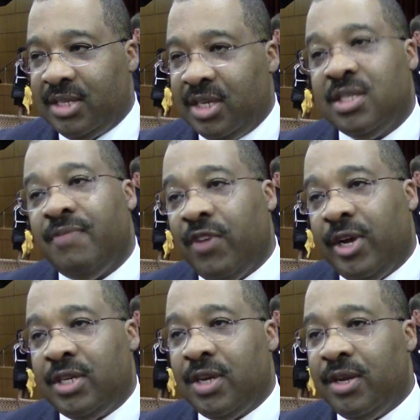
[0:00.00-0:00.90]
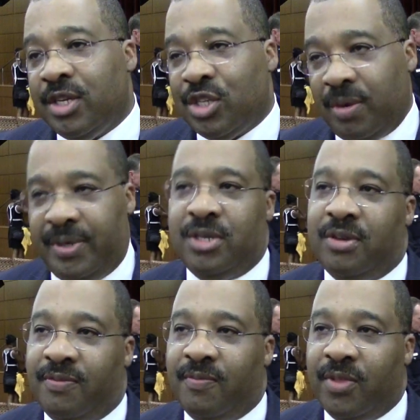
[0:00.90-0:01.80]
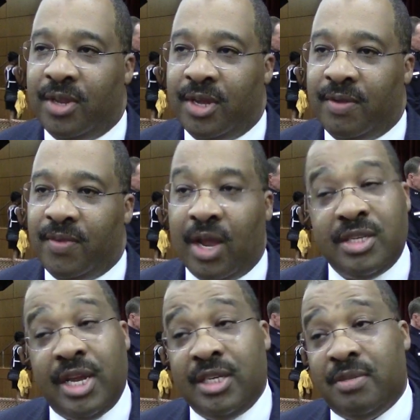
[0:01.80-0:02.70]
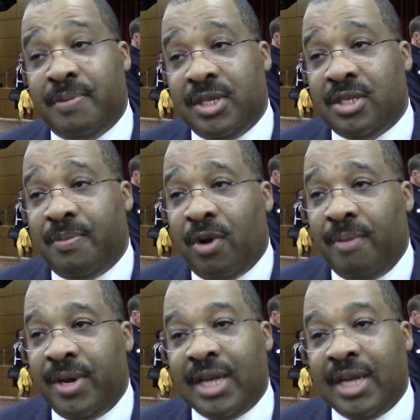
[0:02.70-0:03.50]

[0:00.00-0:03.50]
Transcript: and it's very disturbing to the Los Angeles Police Department.